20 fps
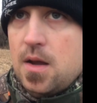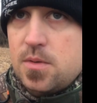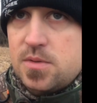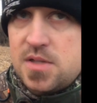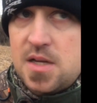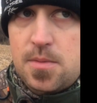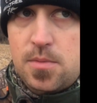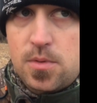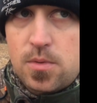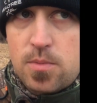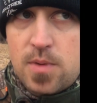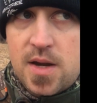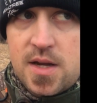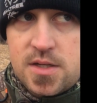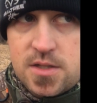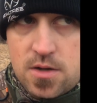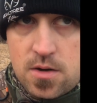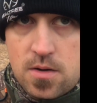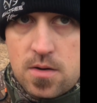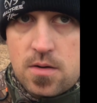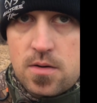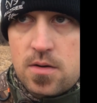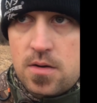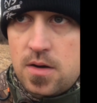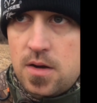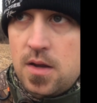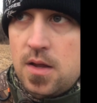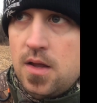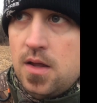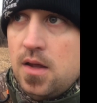I was able to range her,
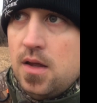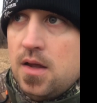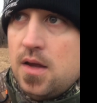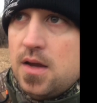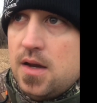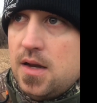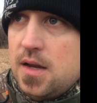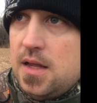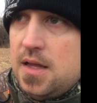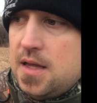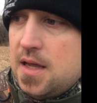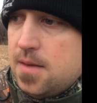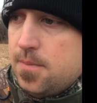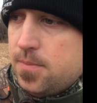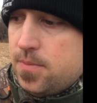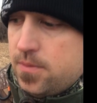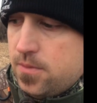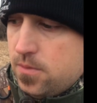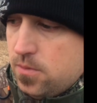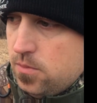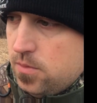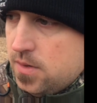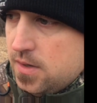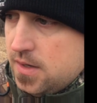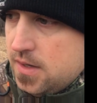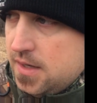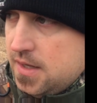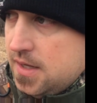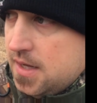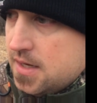and he came through,
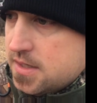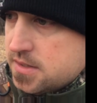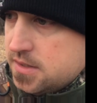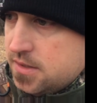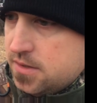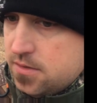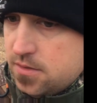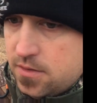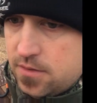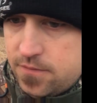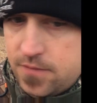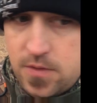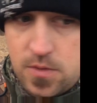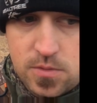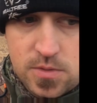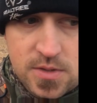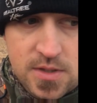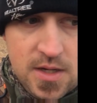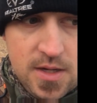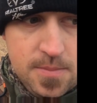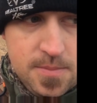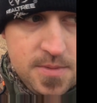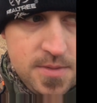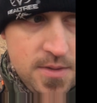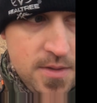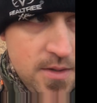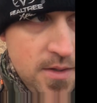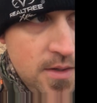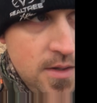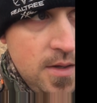and he actually took a few
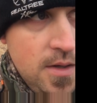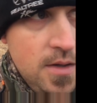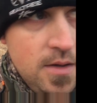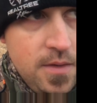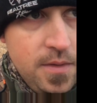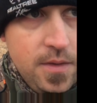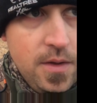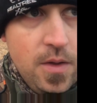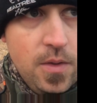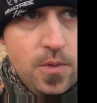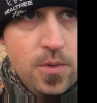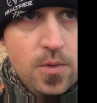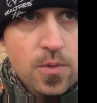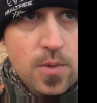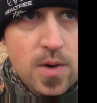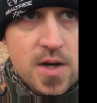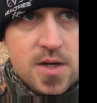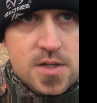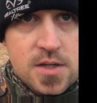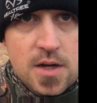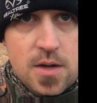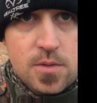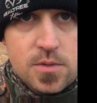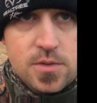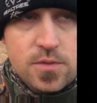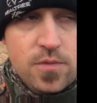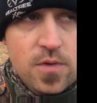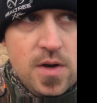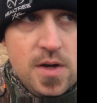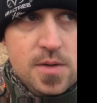steps the other direction. I
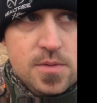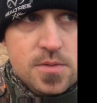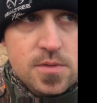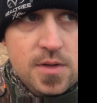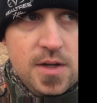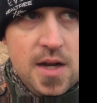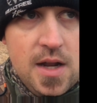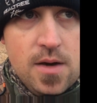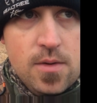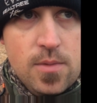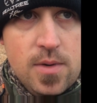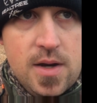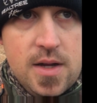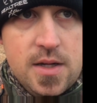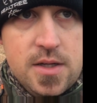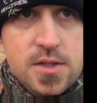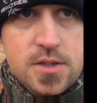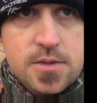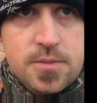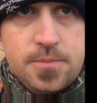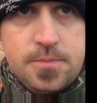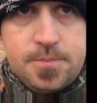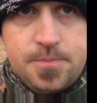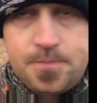was afraid he was going to get out of range.